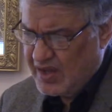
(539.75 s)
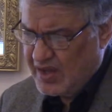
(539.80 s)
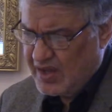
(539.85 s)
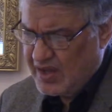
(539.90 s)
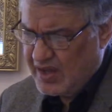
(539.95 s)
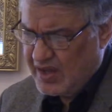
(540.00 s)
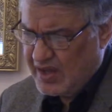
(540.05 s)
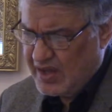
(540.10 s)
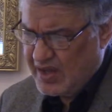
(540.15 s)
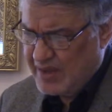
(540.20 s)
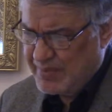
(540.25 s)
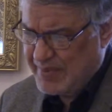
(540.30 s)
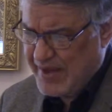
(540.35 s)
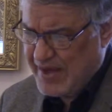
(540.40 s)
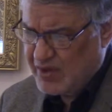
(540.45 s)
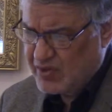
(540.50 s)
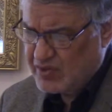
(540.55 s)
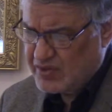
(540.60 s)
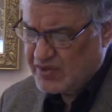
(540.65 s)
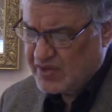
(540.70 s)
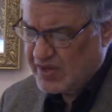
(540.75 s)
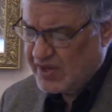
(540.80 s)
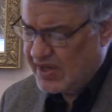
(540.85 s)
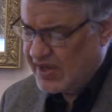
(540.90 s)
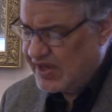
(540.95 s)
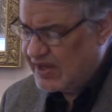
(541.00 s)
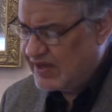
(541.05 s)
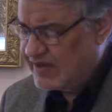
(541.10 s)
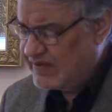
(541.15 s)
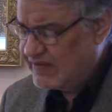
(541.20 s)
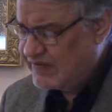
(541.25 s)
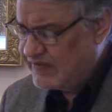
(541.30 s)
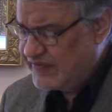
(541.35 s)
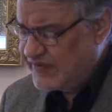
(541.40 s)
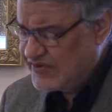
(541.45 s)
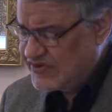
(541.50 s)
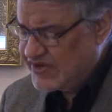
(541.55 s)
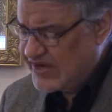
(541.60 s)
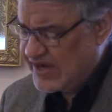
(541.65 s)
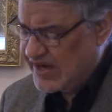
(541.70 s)
about uh,
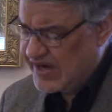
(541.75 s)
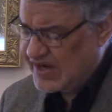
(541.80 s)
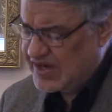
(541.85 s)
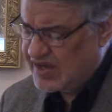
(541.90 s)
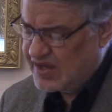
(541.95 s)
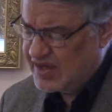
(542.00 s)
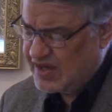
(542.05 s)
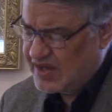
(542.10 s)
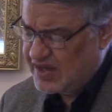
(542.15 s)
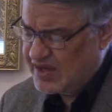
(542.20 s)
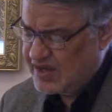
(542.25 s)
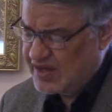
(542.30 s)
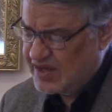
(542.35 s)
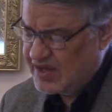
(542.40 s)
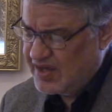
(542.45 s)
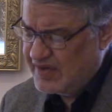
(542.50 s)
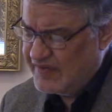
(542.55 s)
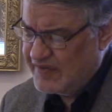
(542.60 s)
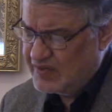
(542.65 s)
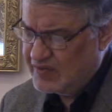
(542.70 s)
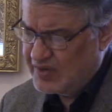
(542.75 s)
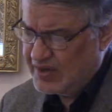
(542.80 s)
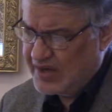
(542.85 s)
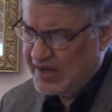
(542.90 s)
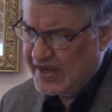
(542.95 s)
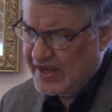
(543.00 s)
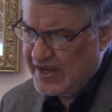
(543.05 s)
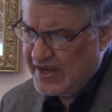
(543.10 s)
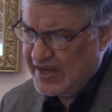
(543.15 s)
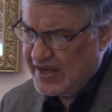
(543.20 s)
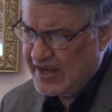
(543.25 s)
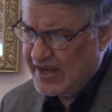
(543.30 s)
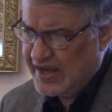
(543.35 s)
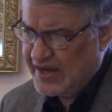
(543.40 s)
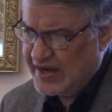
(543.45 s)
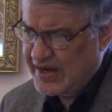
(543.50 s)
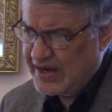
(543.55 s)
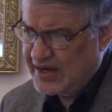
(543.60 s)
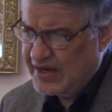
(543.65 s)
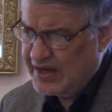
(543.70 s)
physically. Uh, even wallahi, uh, a, a
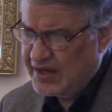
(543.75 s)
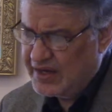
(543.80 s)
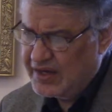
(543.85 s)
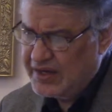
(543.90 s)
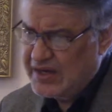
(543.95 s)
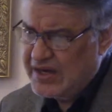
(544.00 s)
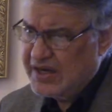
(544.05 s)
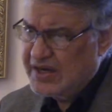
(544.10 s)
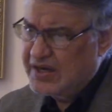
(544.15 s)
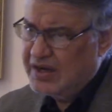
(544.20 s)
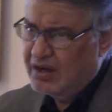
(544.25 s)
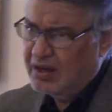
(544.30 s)
little needle